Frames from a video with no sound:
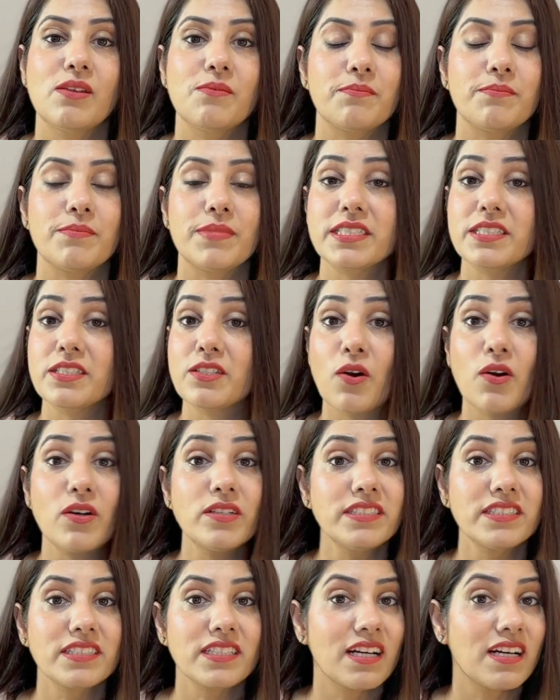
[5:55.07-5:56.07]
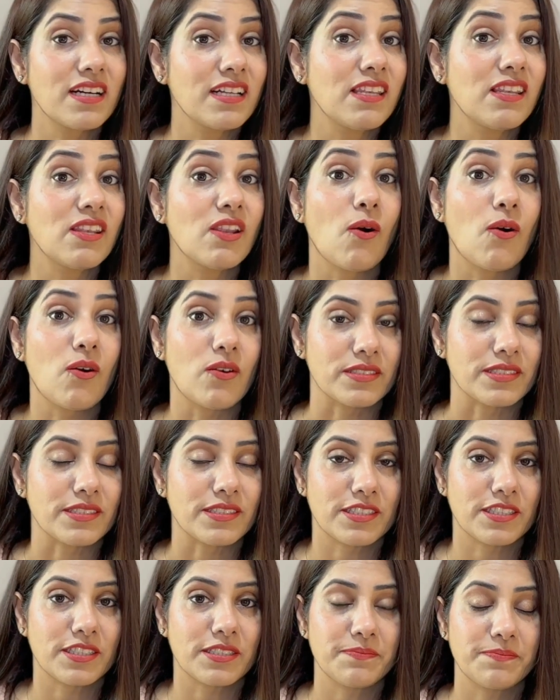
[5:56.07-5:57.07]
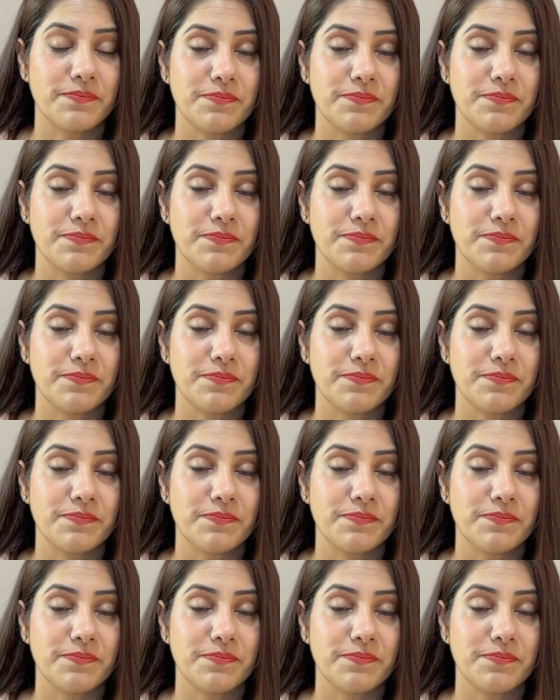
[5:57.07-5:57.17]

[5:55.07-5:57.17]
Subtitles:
but not a lot.